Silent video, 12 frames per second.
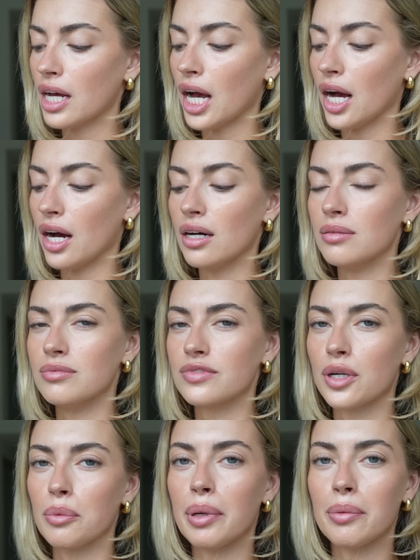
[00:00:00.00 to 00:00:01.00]

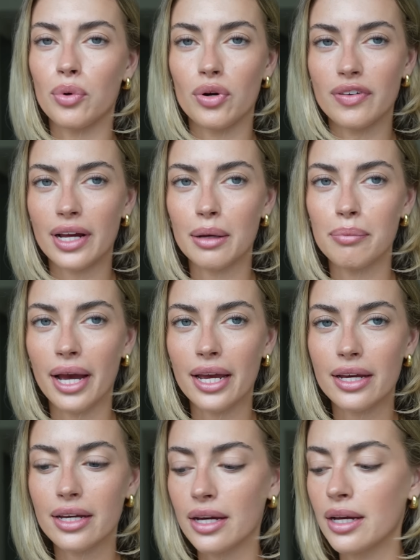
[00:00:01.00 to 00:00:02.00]
for a bit more of like a
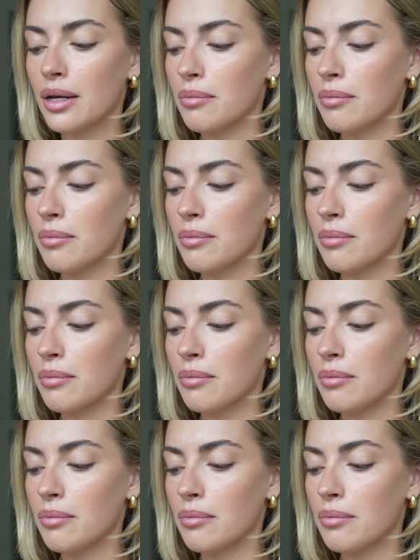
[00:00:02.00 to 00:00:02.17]
bake.